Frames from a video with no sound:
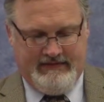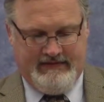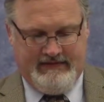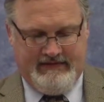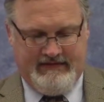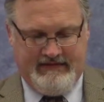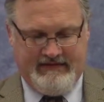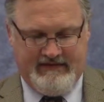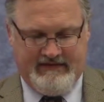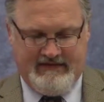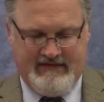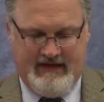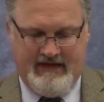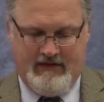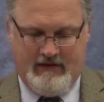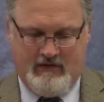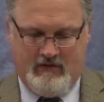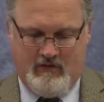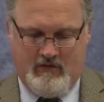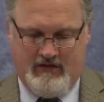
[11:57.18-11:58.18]
This is not
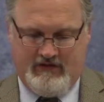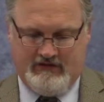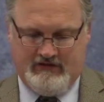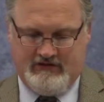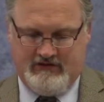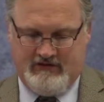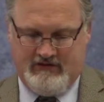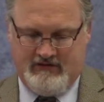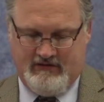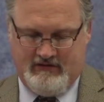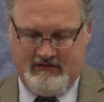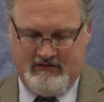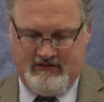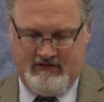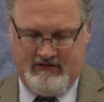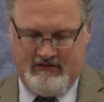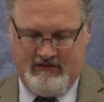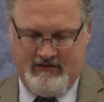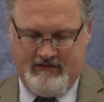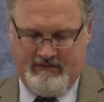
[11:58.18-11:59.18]
a question
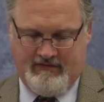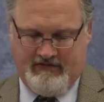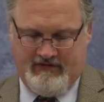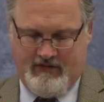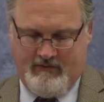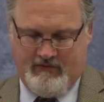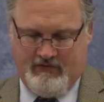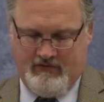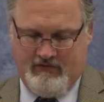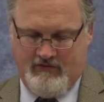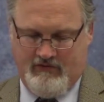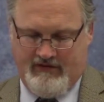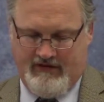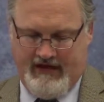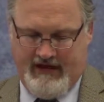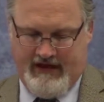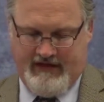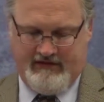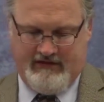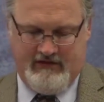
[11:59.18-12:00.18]
of someone who is
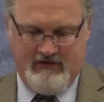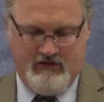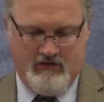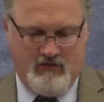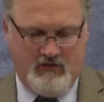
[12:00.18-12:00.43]
asking you a